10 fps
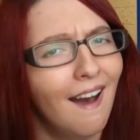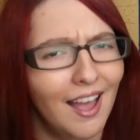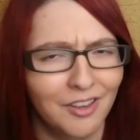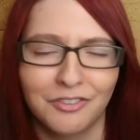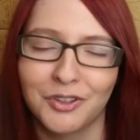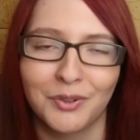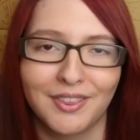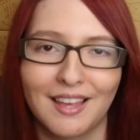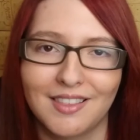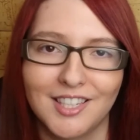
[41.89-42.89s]
I of
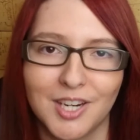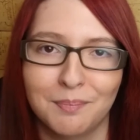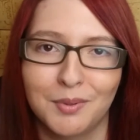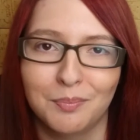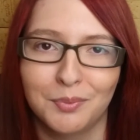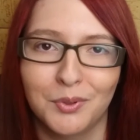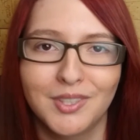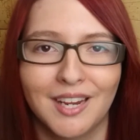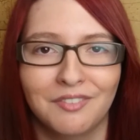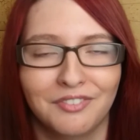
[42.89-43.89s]
course had to jump on
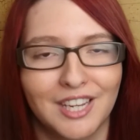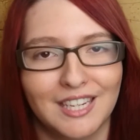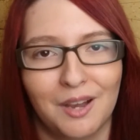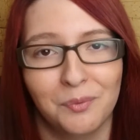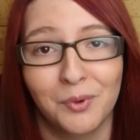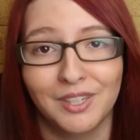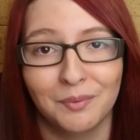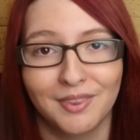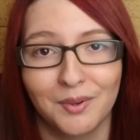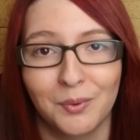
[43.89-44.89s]
board and find out what
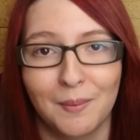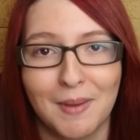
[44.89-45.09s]
it was all